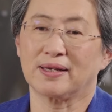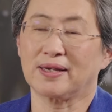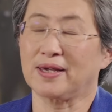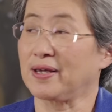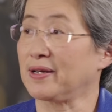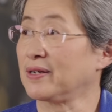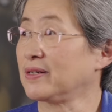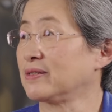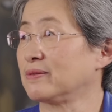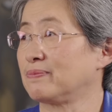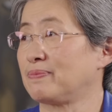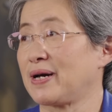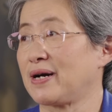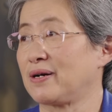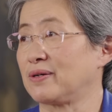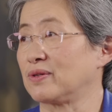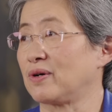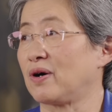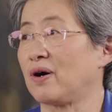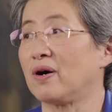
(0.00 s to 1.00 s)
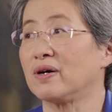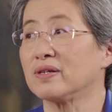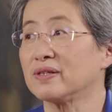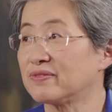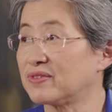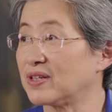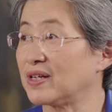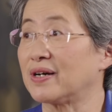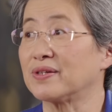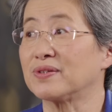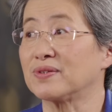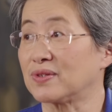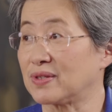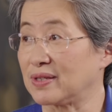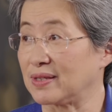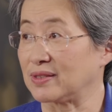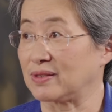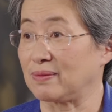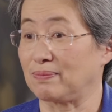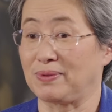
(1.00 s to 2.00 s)
care about all of the other
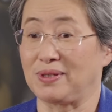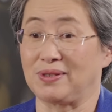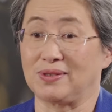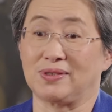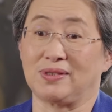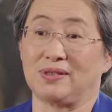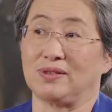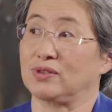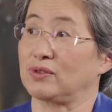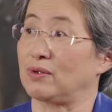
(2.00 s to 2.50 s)
things in PCs.